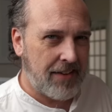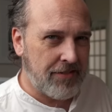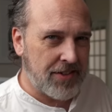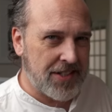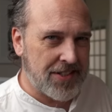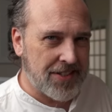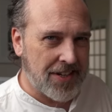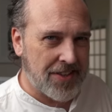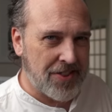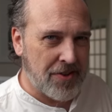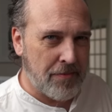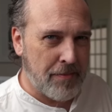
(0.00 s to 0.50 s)

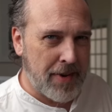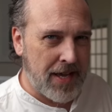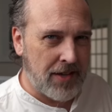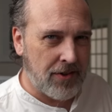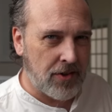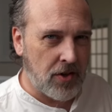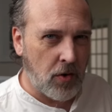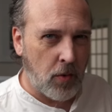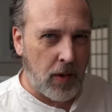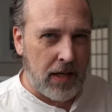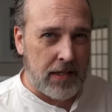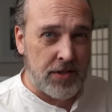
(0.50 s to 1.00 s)
Haven't done the
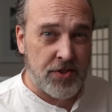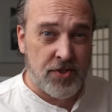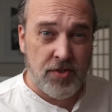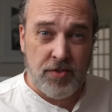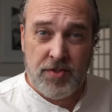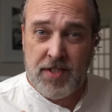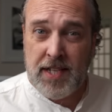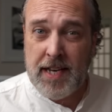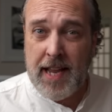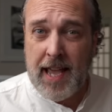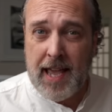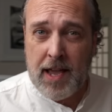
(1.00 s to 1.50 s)
mail in a while, so
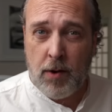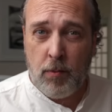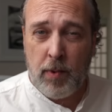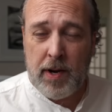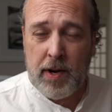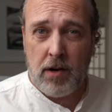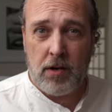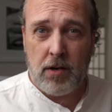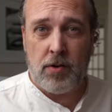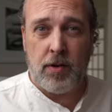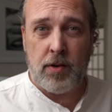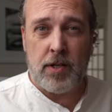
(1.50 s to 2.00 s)
today
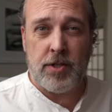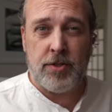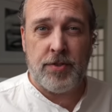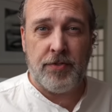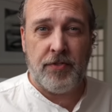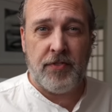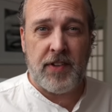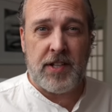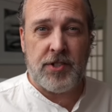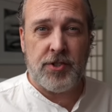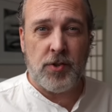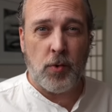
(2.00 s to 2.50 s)
we are going to
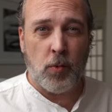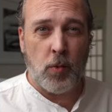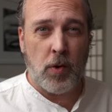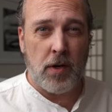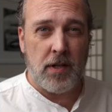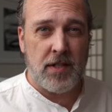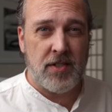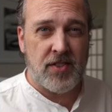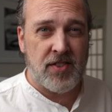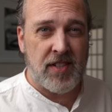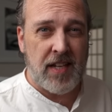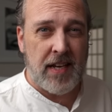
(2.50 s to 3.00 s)
feature
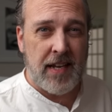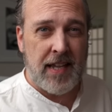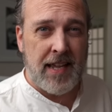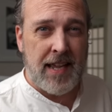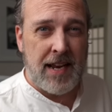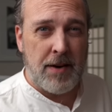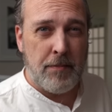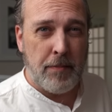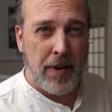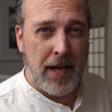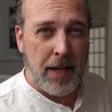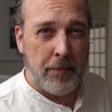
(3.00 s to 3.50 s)
work sent
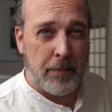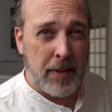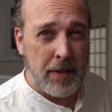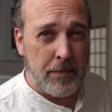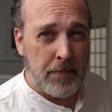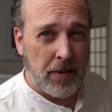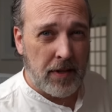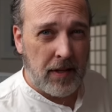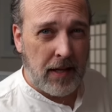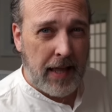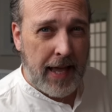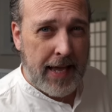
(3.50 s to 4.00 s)
in by
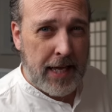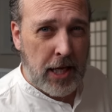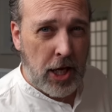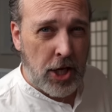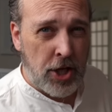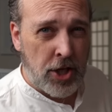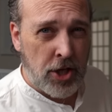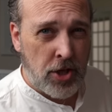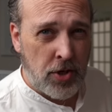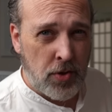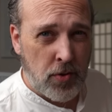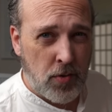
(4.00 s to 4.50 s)
people like
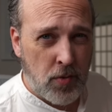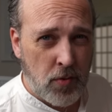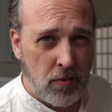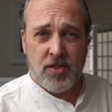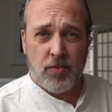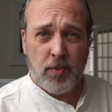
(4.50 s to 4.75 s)
you.